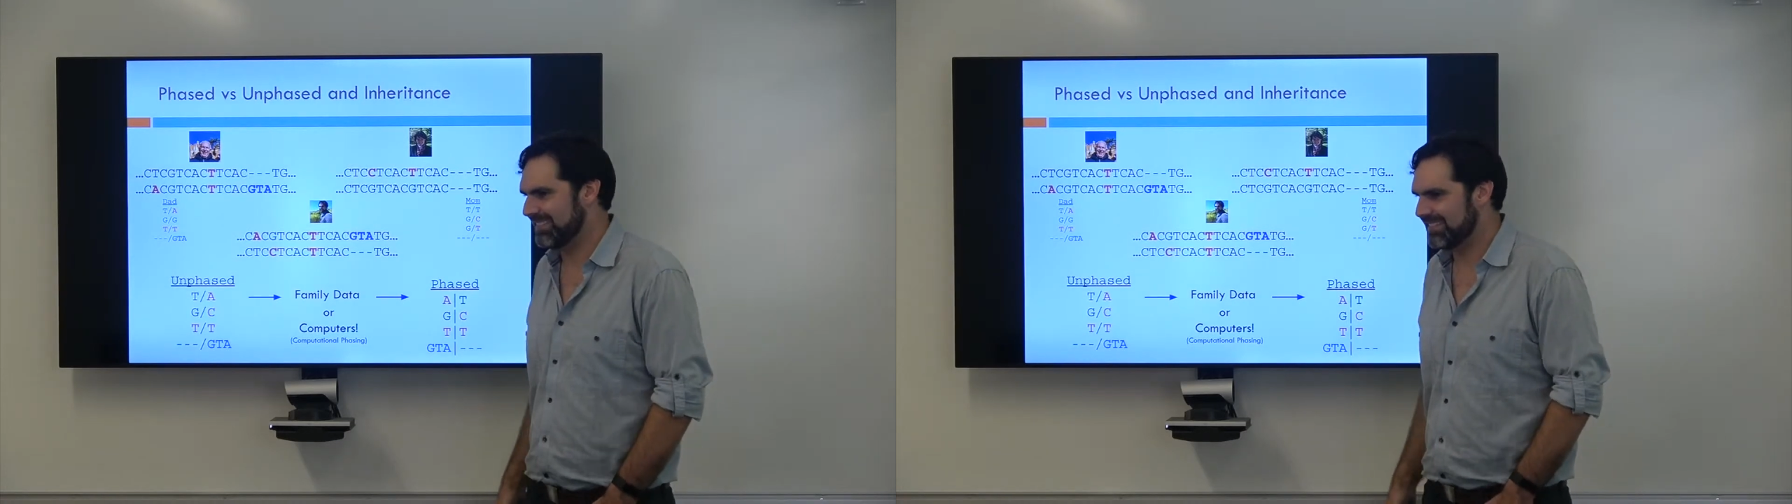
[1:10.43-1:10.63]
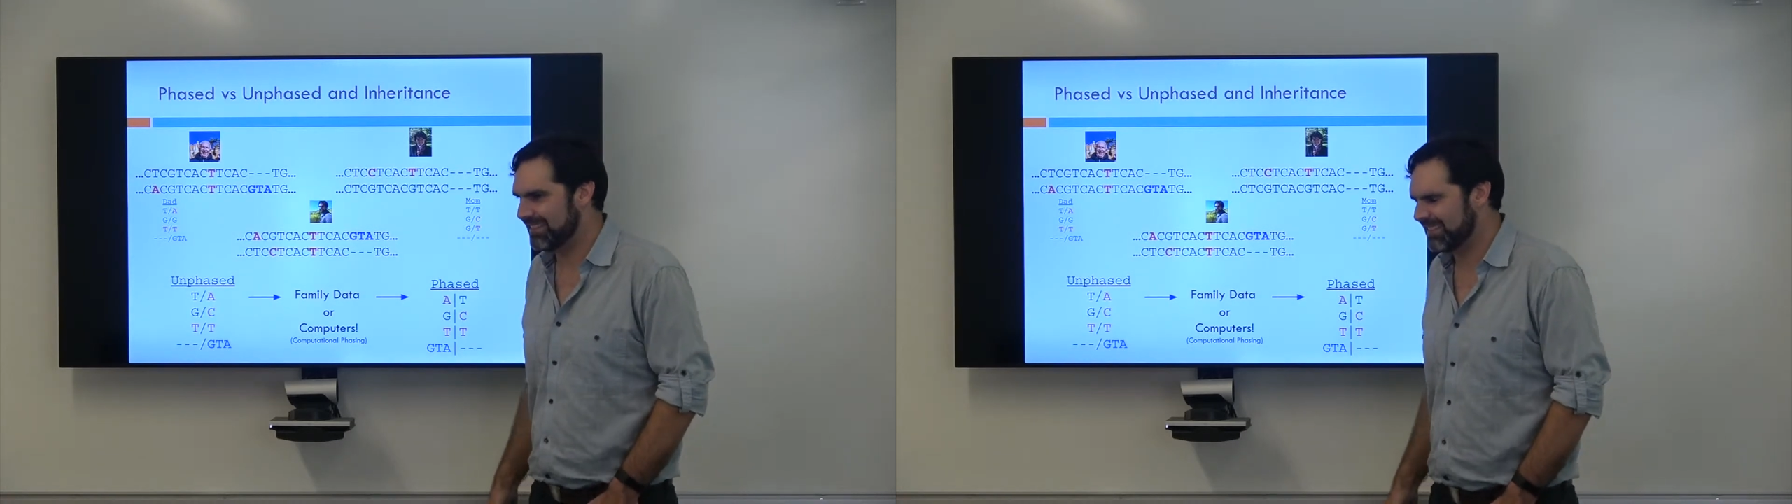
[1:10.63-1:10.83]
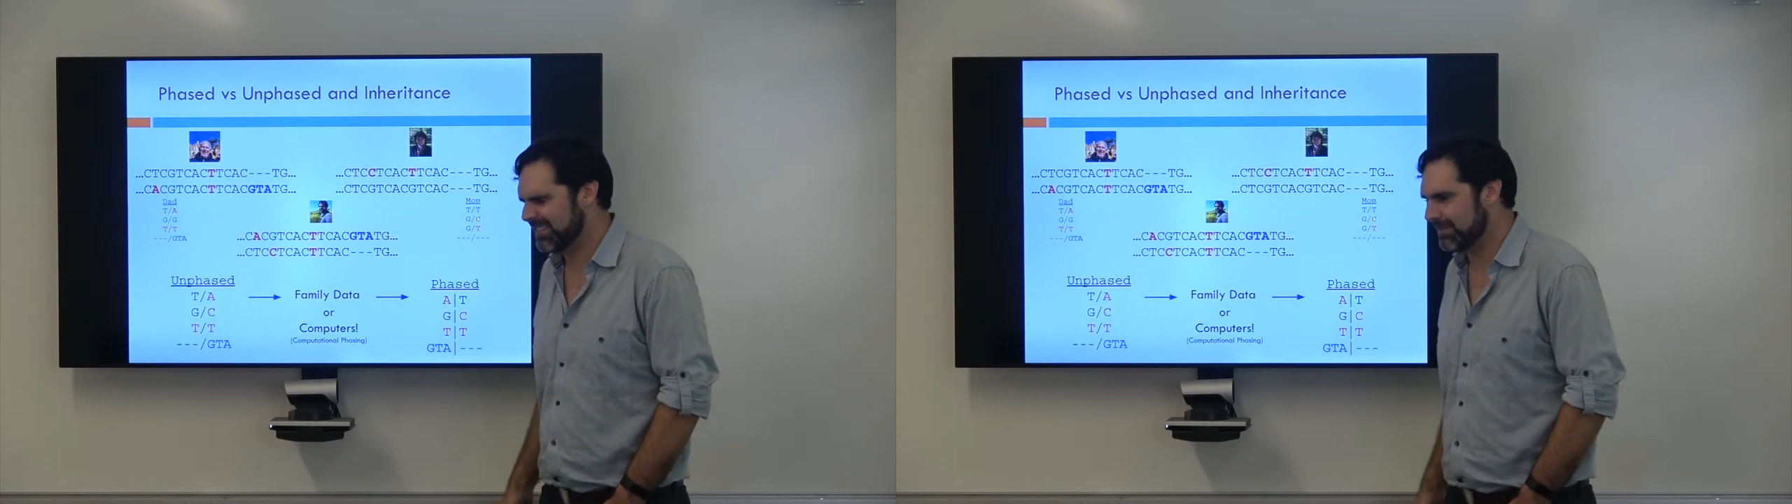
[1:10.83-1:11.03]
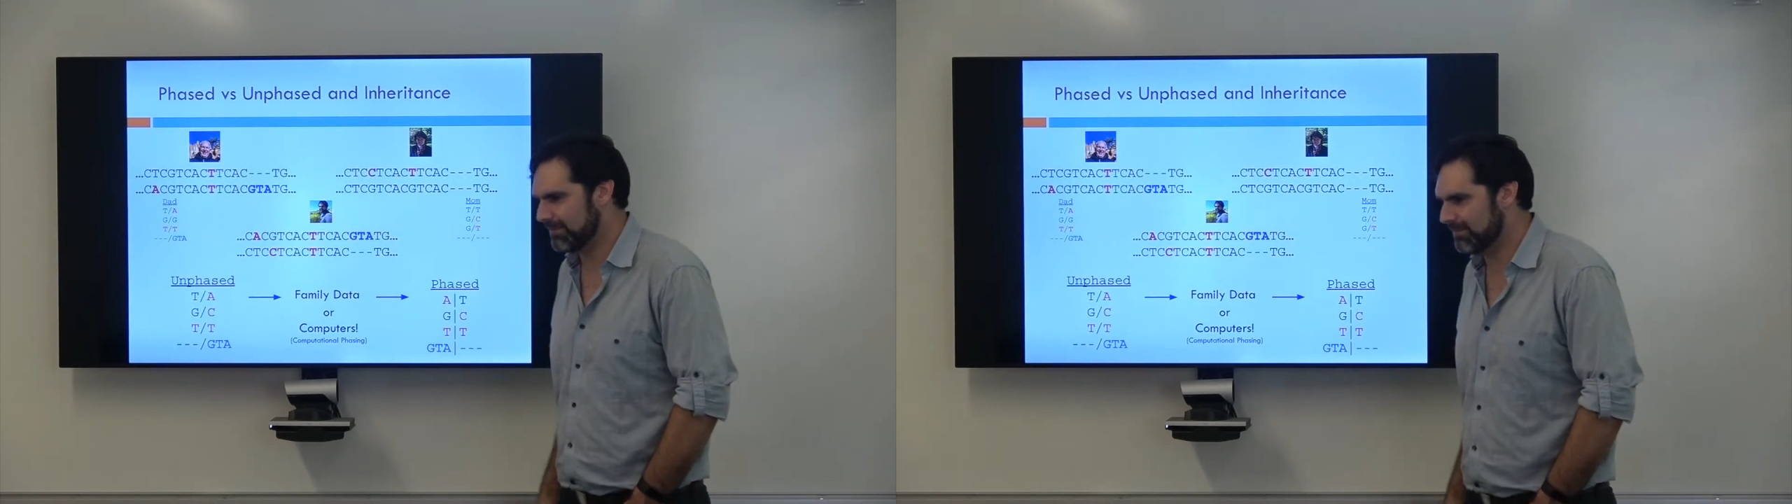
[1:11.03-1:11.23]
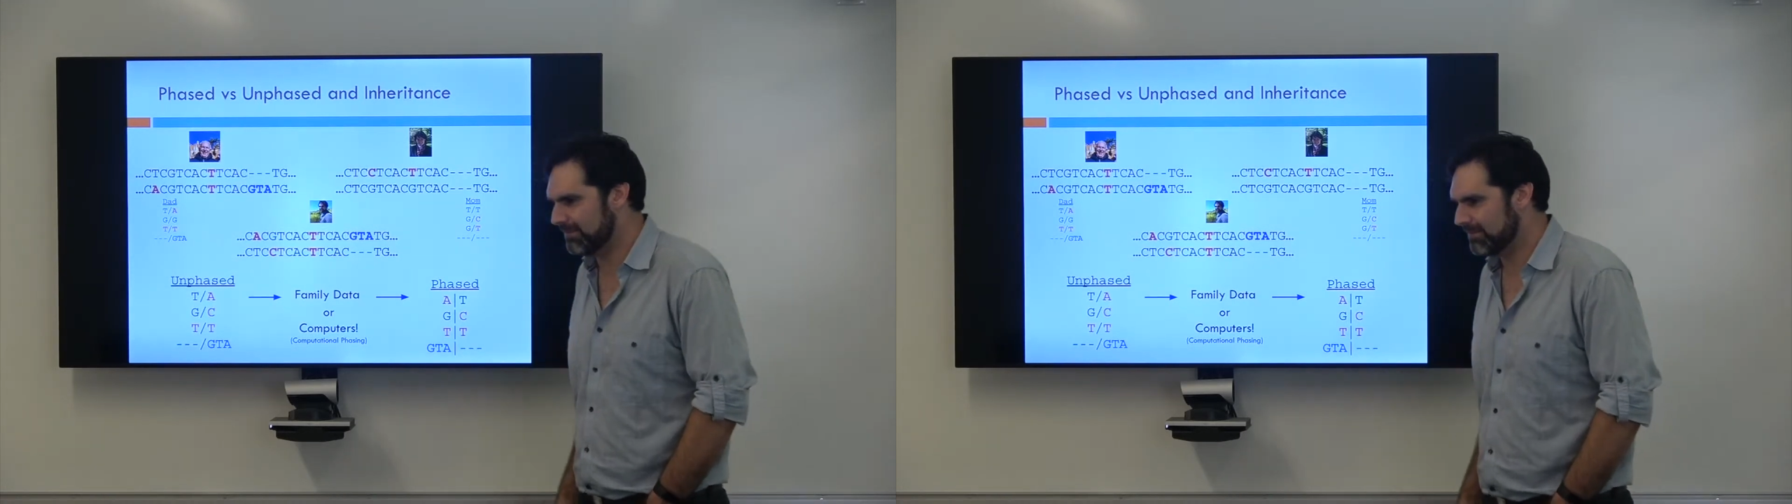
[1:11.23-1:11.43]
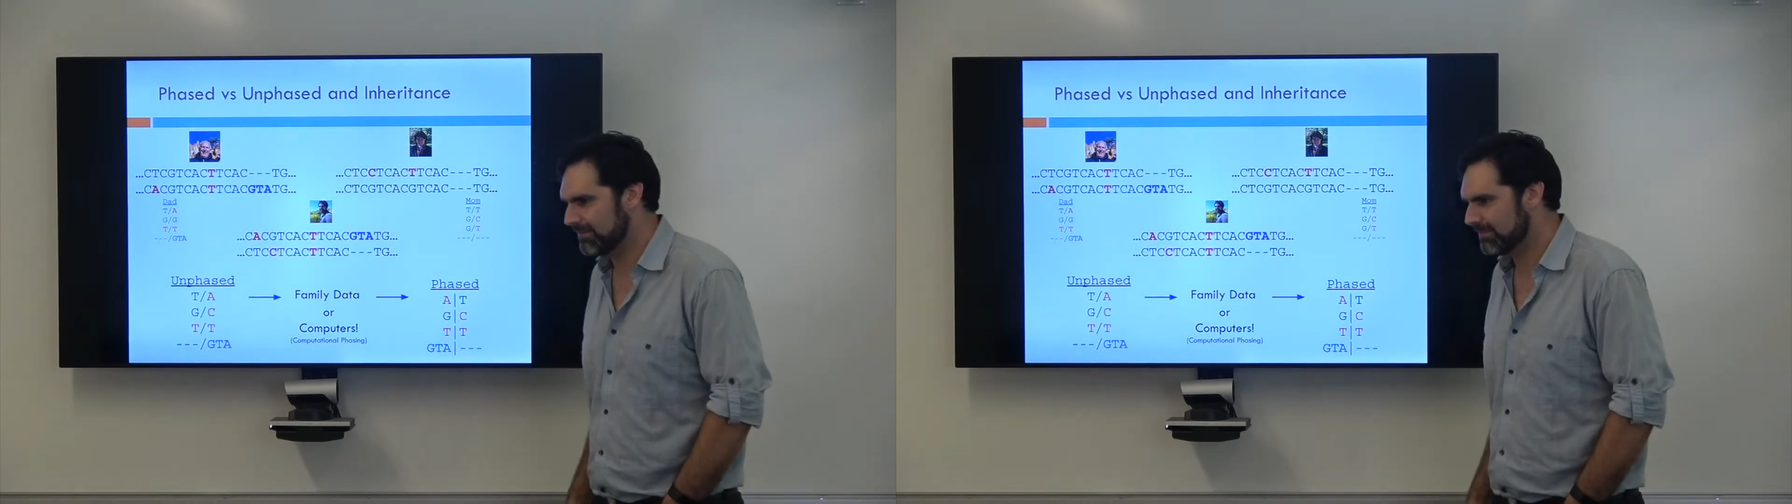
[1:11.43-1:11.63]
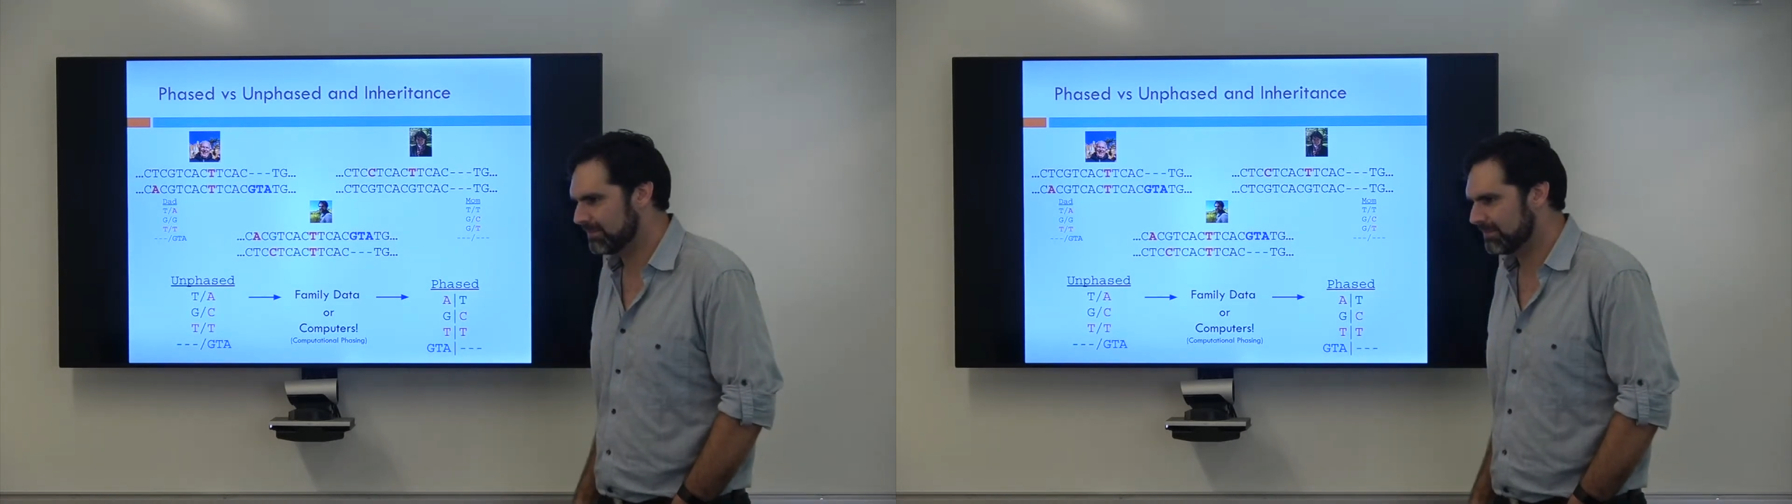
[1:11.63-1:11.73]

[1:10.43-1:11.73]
So all those samples